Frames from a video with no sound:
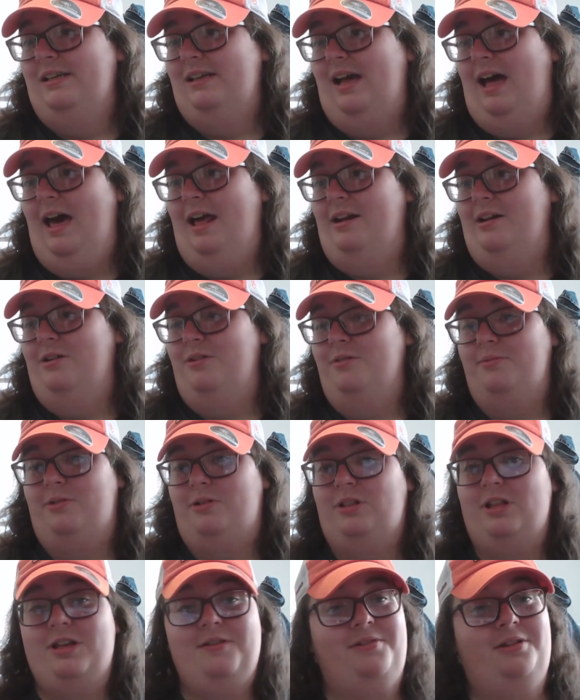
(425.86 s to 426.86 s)
I don't know.
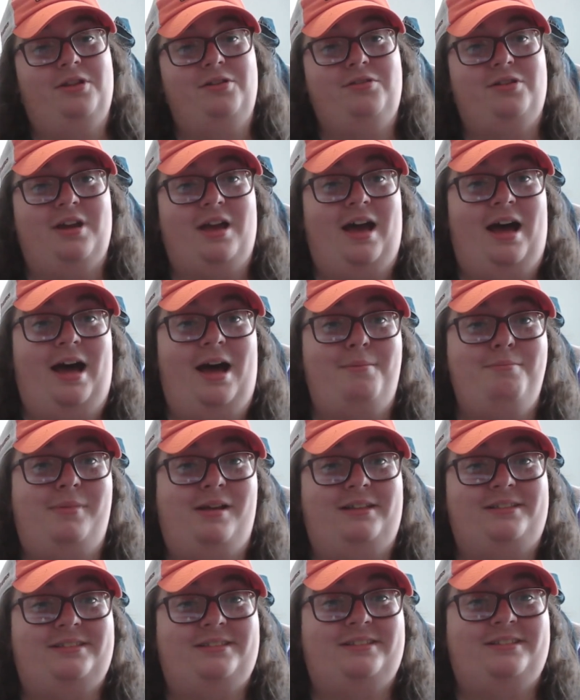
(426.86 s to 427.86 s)
Cleveland looks like a hot
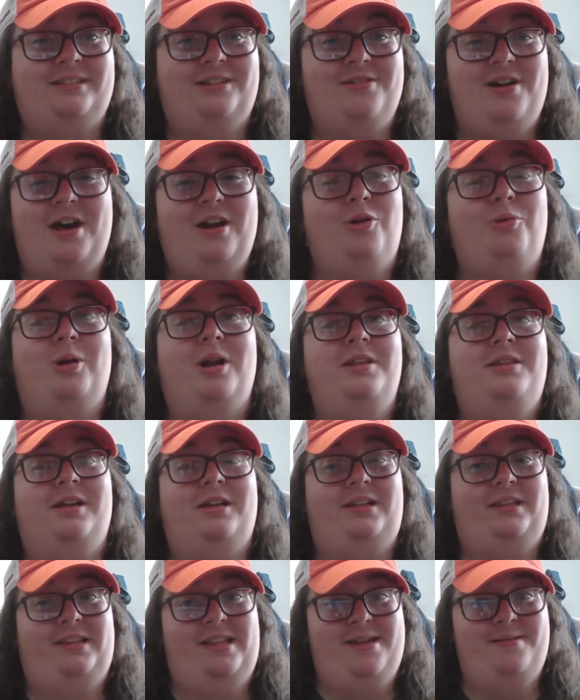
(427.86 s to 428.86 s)
mess, so I don't want to
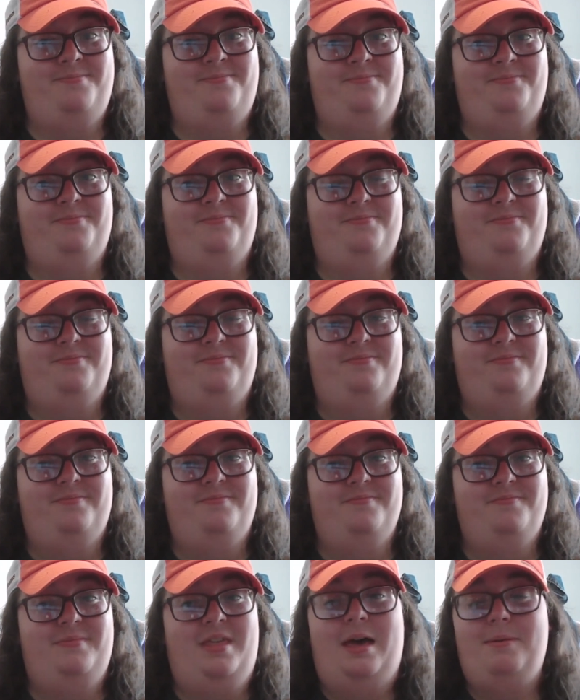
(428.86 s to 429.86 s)
touch that.
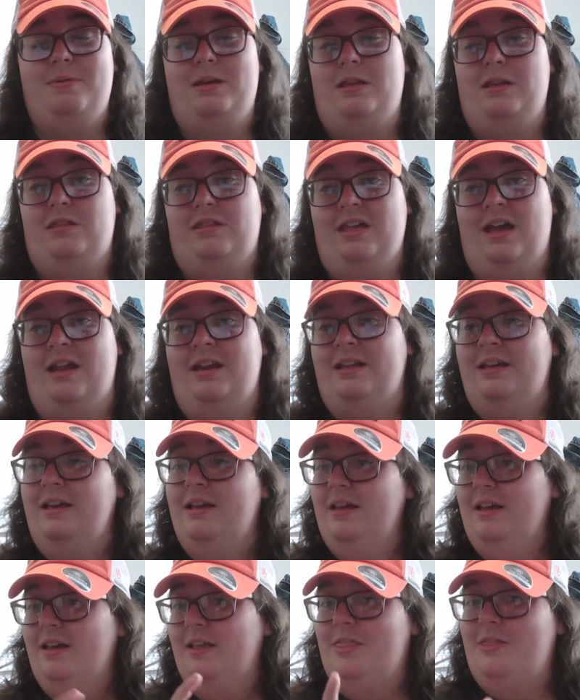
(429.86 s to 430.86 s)
That being said,
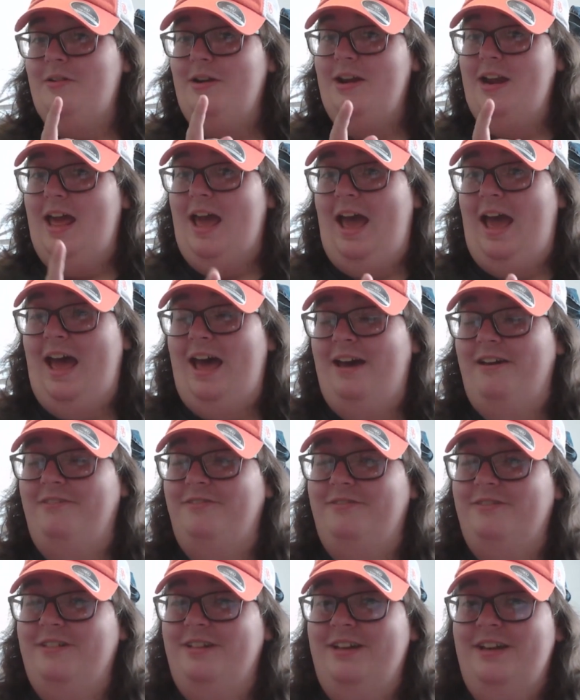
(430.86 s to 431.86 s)
3.5,
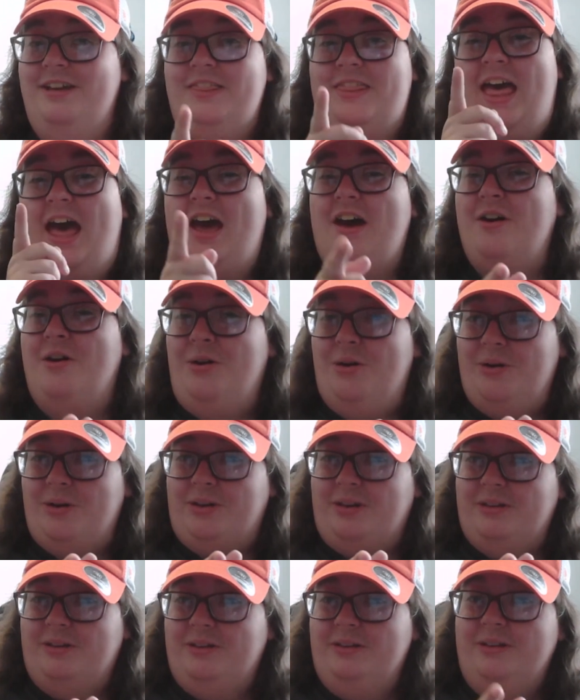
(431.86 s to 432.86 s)
that
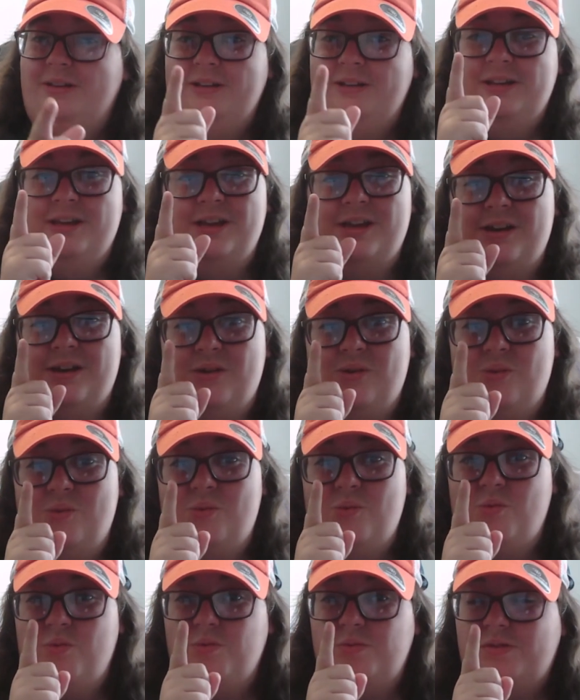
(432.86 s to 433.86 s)
hook
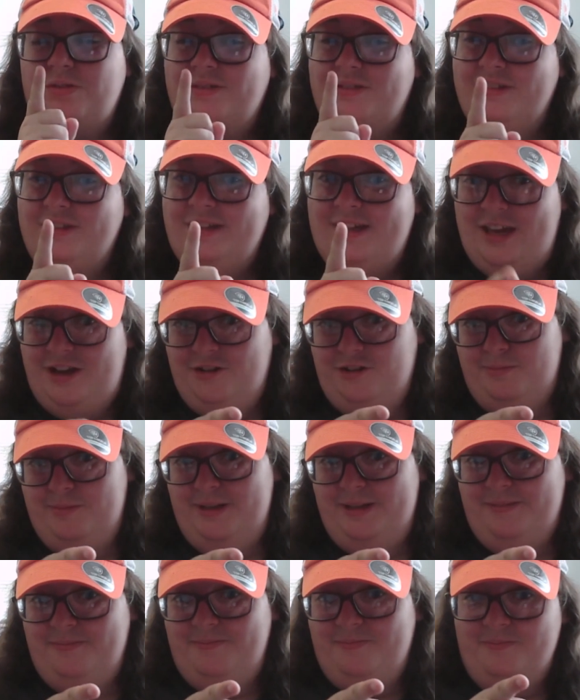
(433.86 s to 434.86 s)
scares
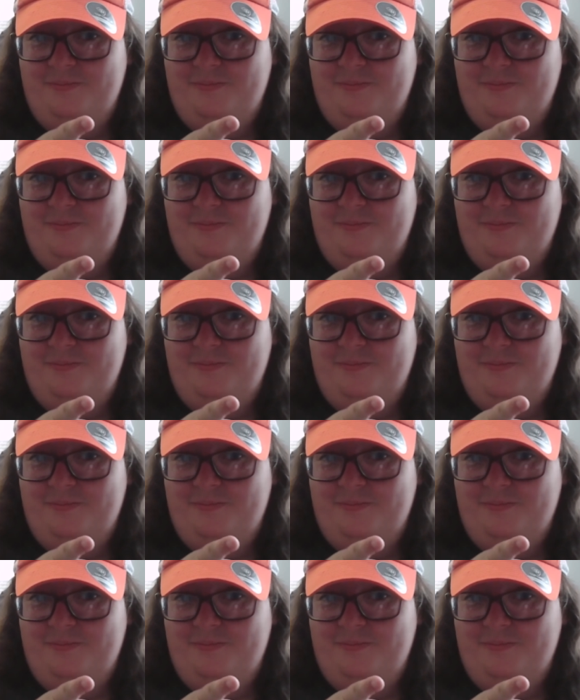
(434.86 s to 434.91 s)
me